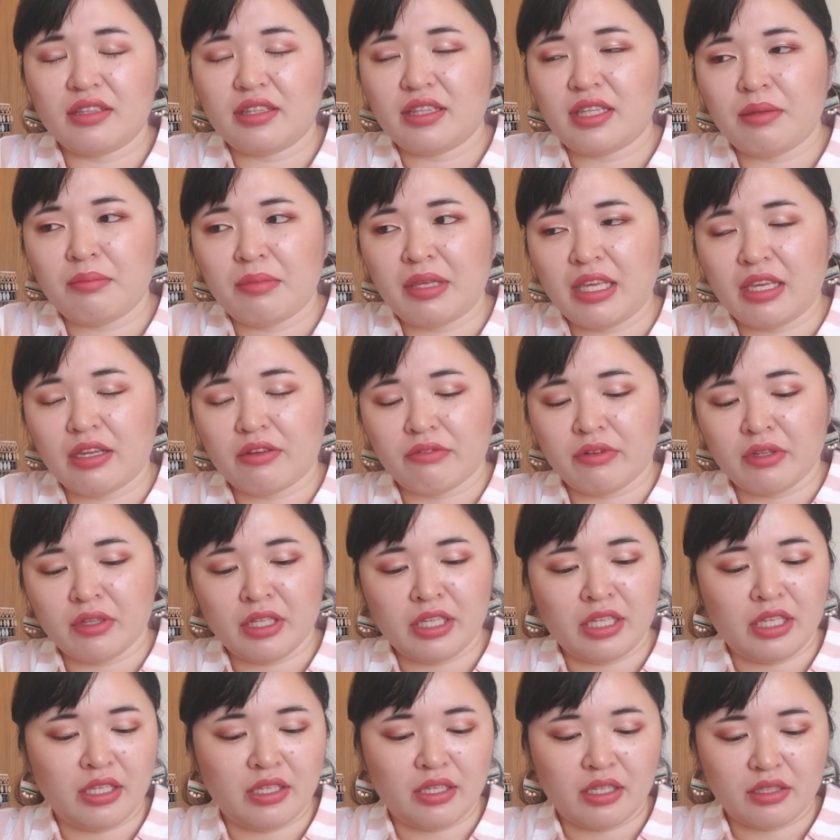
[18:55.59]
they make
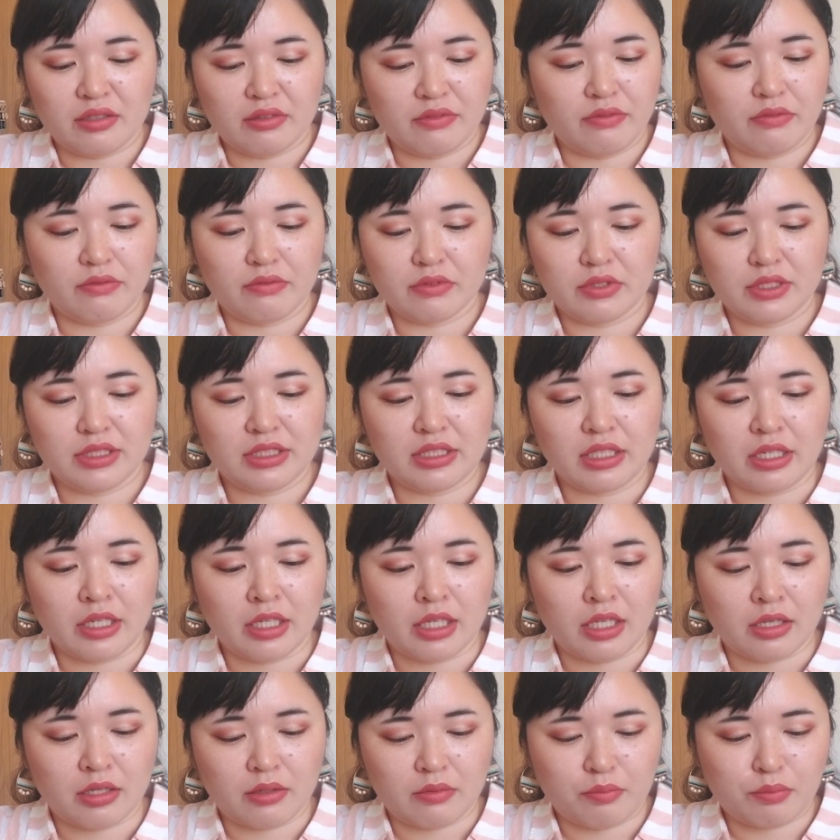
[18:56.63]
really
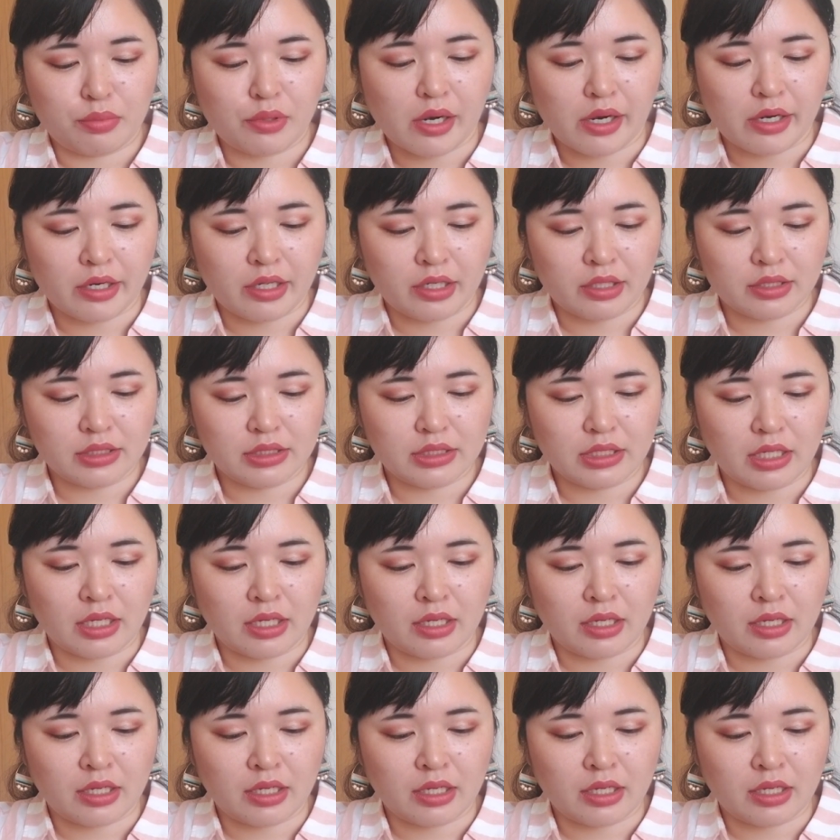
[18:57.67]
stunning products.